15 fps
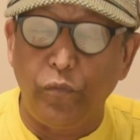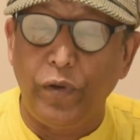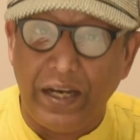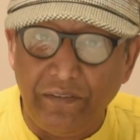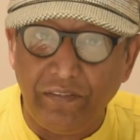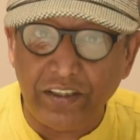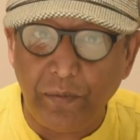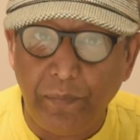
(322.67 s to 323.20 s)

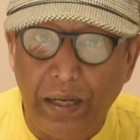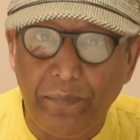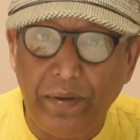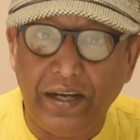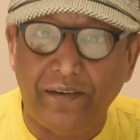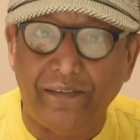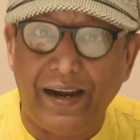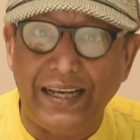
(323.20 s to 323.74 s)
Whenever the
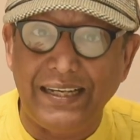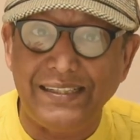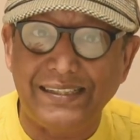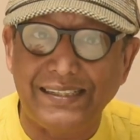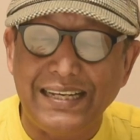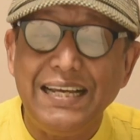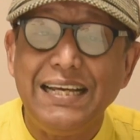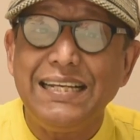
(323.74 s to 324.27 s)
baby
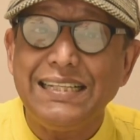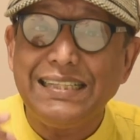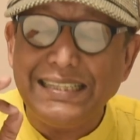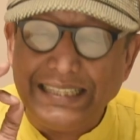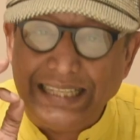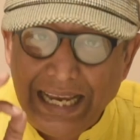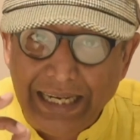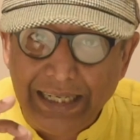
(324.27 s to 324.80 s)
cries,
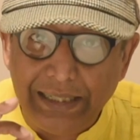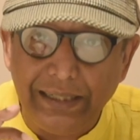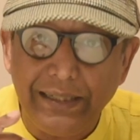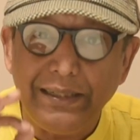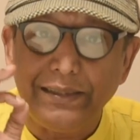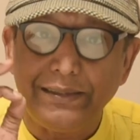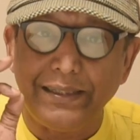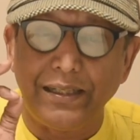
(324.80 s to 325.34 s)
think
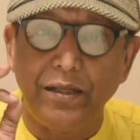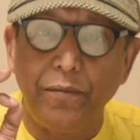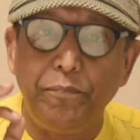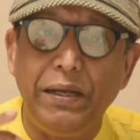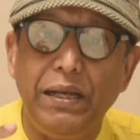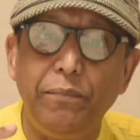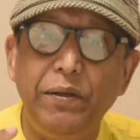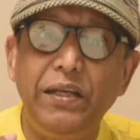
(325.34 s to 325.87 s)
that the
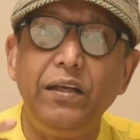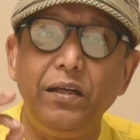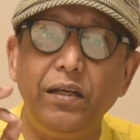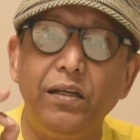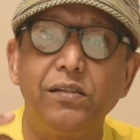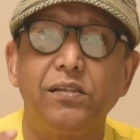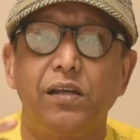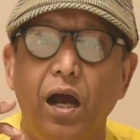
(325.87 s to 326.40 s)
baby
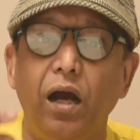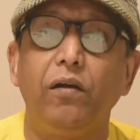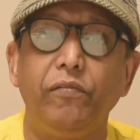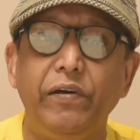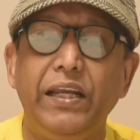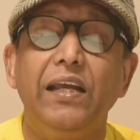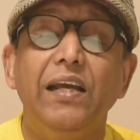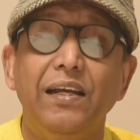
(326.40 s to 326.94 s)
is
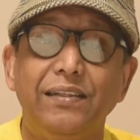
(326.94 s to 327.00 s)
hungry.